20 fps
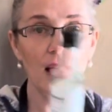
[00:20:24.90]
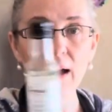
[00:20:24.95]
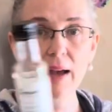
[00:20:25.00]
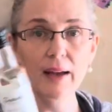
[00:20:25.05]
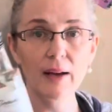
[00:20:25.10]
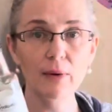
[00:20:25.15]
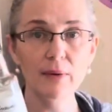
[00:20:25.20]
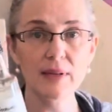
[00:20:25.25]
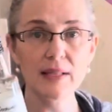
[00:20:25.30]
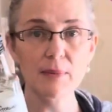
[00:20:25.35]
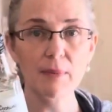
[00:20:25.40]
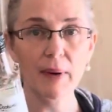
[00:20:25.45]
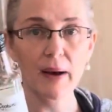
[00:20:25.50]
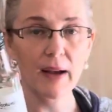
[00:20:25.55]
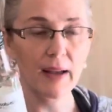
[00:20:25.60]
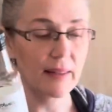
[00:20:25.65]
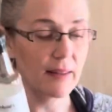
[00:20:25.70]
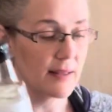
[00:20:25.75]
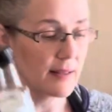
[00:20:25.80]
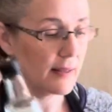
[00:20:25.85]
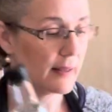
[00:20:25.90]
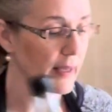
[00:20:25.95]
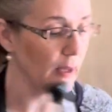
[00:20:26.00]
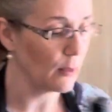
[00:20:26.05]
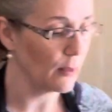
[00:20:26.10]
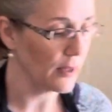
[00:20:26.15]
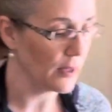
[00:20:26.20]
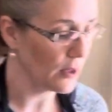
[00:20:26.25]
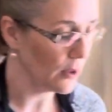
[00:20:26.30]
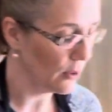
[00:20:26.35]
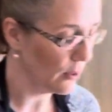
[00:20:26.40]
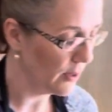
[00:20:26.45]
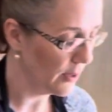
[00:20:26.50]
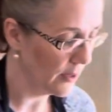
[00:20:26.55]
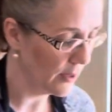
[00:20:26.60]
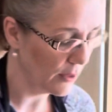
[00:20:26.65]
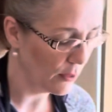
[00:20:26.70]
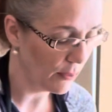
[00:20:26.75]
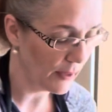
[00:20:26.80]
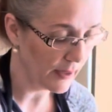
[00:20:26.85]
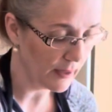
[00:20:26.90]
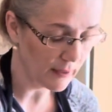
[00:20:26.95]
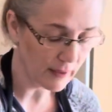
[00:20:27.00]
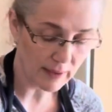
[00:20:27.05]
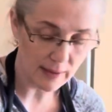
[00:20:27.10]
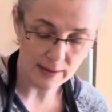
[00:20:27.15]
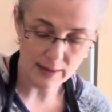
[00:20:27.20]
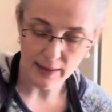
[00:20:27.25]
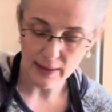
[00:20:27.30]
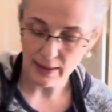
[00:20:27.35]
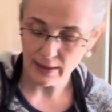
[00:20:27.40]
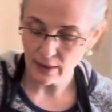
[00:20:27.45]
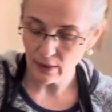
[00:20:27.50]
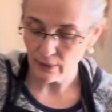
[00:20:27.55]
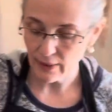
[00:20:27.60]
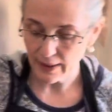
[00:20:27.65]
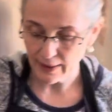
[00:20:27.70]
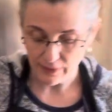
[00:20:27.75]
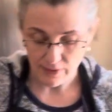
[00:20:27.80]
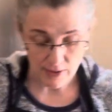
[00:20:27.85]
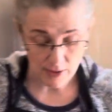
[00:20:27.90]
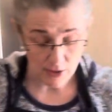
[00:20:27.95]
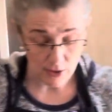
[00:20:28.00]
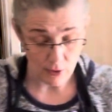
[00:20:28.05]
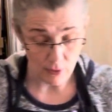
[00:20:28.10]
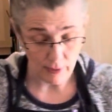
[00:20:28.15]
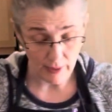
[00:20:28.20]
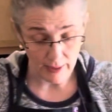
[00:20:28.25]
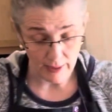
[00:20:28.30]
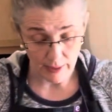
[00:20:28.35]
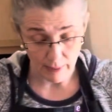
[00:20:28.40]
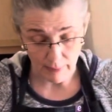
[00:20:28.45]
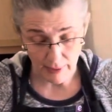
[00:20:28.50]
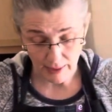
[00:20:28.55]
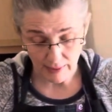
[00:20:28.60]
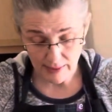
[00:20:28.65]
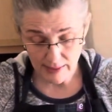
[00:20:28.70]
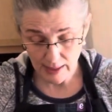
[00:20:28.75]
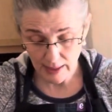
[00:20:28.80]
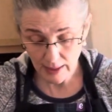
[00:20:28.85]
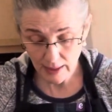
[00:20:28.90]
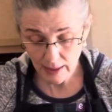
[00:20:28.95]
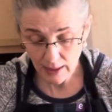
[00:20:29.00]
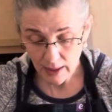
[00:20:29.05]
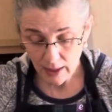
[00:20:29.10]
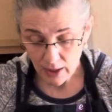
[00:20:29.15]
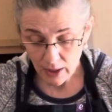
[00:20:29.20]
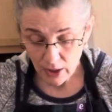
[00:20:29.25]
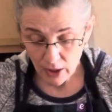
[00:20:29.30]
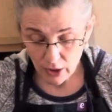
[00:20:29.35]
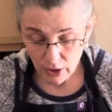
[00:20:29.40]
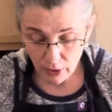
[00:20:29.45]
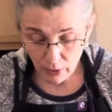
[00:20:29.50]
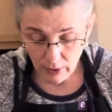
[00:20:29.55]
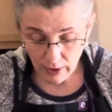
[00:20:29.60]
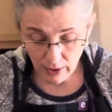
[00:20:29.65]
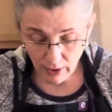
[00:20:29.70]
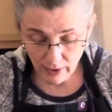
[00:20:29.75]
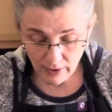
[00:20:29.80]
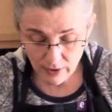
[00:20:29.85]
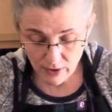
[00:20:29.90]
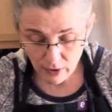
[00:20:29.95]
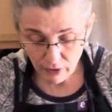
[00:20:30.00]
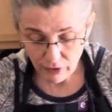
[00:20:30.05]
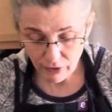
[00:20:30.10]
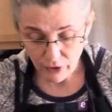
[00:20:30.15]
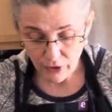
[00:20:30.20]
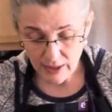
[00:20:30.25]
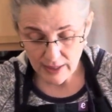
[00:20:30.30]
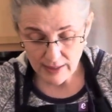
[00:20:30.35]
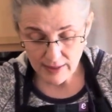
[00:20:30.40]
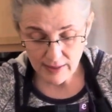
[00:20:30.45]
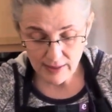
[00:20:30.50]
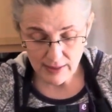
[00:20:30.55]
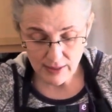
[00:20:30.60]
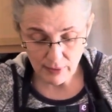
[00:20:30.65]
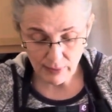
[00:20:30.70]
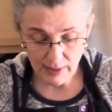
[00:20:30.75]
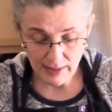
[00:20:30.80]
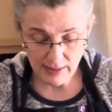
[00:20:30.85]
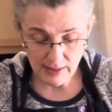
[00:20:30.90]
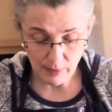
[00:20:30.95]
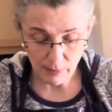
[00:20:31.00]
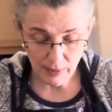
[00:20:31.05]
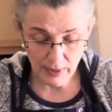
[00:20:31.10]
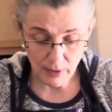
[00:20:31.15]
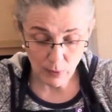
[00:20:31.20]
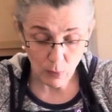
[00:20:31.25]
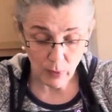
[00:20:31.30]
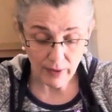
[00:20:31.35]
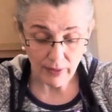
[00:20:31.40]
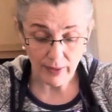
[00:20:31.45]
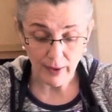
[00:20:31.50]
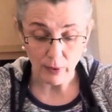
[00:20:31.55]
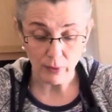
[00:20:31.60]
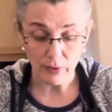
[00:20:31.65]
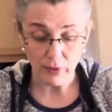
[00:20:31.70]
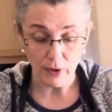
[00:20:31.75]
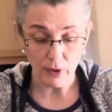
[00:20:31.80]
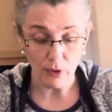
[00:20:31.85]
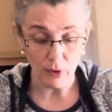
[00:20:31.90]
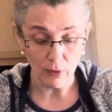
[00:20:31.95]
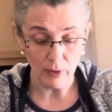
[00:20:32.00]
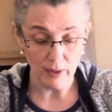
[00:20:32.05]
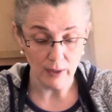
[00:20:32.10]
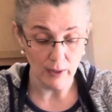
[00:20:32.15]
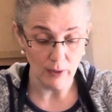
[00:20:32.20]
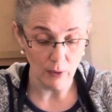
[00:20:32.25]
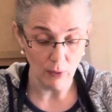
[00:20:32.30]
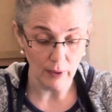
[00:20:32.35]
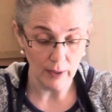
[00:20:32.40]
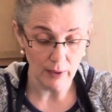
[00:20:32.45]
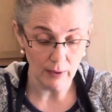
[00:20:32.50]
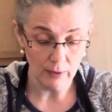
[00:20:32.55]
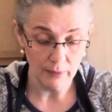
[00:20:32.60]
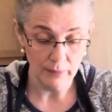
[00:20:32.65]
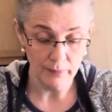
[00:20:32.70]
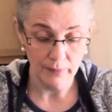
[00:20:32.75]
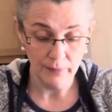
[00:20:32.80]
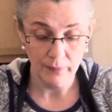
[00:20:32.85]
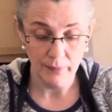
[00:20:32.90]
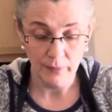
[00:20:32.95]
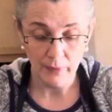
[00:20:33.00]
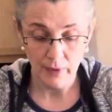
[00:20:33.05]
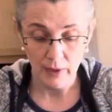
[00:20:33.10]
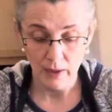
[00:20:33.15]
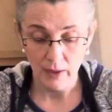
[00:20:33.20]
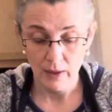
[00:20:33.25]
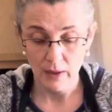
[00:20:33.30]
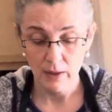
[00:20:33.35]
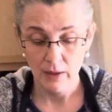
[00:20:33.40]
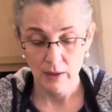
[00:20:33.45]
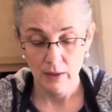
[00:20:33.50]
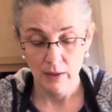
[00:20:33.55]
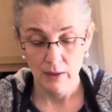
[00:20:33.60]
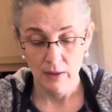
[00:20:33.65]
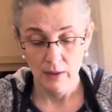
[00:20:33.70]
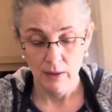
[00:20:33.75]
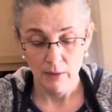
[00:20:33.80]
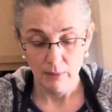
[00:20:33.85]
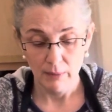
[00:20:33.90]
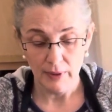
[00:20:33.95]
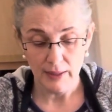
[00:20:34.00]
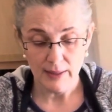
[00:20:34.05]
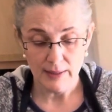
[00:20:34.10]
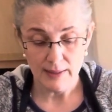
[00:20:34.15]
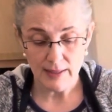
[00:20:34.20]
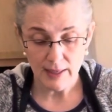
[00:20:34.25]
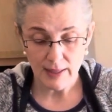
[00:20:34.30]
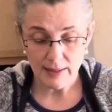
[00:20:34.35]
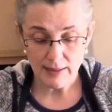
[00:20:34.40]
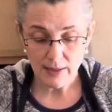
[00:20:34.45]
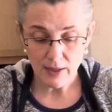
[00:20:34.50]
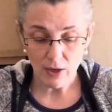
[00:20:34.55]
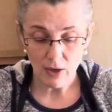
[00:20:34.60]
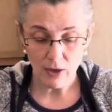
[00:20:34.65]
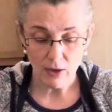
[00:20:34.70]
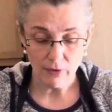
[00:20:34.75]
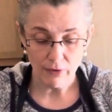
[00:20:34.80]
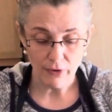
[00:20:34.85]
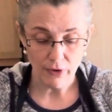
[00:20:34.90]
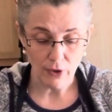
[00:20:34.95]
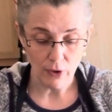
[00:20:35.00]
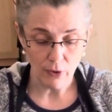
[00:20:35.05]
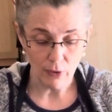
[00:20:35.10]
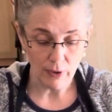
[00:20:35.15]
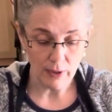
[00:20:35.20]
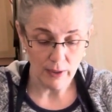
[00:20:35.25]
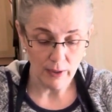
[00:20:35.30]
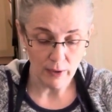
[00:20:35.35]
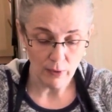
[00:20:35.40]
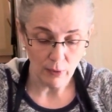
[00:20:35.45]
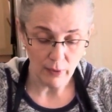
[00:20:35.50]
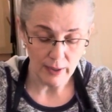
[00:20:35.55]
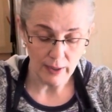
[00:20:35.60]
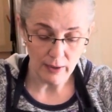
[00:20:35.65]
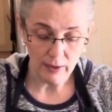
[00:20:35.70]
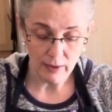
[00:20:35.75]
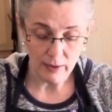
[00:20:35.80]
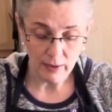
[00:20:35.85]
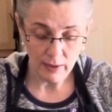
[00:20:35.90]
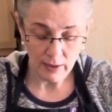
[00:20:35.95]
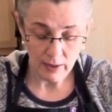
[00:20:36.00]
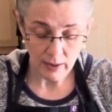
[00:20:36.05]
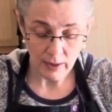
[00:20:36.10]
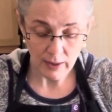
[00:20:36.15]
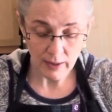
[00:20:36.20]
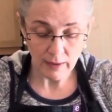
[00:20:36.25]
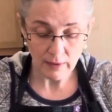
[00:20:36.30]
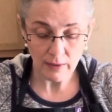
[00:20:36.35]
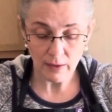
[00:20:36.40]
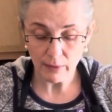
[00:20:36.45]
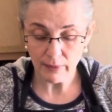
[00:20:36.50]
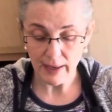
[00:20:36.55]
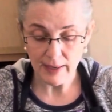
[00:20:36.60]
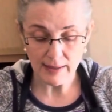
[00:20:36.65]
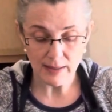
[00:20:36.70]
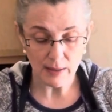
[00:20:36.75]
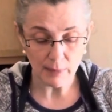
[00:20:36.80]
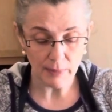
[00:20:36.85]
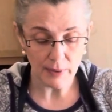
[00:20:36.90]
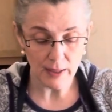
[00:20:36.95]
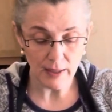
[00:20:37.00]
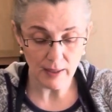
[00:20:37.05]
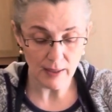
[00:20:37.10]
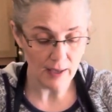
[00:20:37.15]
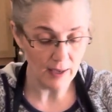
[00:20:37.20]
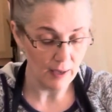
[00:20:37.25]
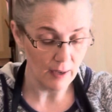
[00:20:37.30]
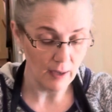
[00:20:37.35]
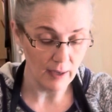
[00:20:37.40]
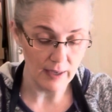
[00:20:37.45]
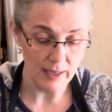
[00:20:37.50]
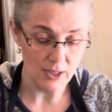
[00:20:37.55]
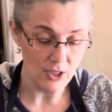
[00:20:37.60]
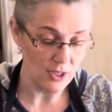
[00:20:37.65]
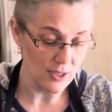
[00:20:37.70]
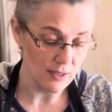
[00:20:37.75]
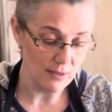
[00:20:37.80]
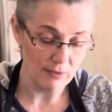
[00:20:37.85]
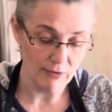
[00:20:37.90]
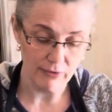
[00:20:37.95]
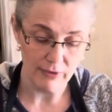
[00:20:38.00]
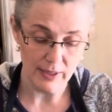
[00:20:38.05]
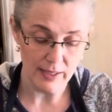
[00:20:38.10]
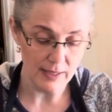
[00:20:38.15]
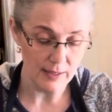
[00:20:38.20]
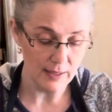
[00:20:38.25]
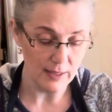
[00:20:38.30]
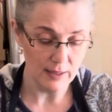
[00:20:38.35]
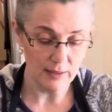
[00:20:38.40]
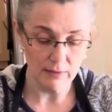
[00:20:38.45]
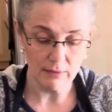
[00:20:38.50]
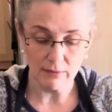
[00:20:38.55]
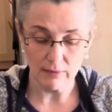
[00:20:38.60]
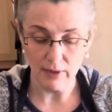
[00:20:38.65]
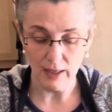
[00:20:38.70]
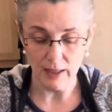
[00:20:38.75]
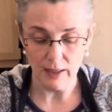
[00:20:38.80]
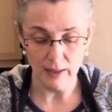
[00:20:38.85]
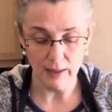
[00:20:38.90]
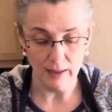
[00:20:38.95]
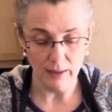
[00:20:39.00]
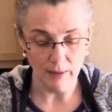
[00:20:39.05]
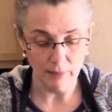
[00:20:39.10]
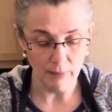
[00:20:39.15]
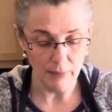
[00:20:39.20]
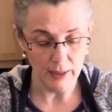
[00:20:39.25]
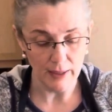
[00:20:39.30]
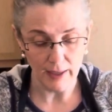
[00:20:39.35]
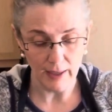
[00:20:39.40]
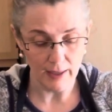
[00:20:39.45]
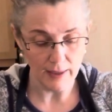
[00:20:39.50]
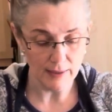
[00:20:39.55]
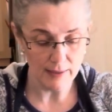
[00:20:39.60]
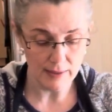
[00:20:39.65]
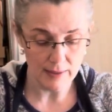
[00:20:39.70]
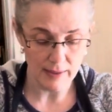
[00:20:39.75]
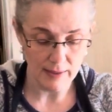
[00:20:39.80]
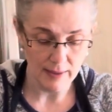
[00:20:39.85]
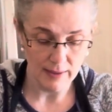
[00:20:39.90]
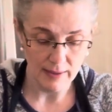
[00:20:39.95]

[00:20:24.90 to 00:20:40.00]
I always buy this liquid coconut oil because then I don't have to do any melting. You can also freeze this recipe without the coconut oil, but it does call for coconut oil in the recipe, and I just freeze it right in because